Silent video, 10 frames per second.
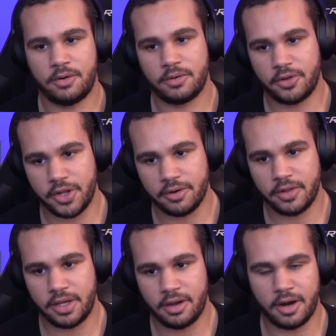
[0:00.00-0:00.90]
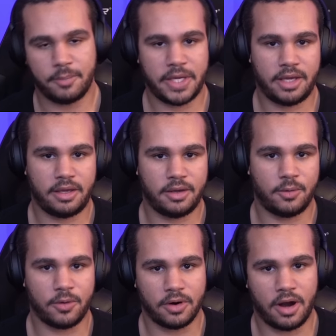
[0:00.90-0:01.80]
So clearly
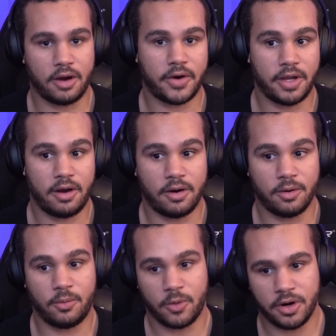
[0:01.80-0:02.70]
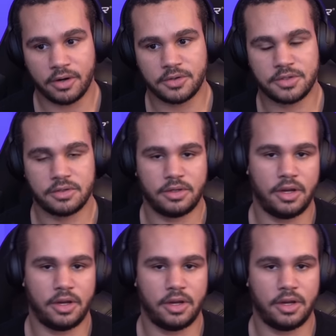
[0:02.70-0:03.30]
RPE or RIR works.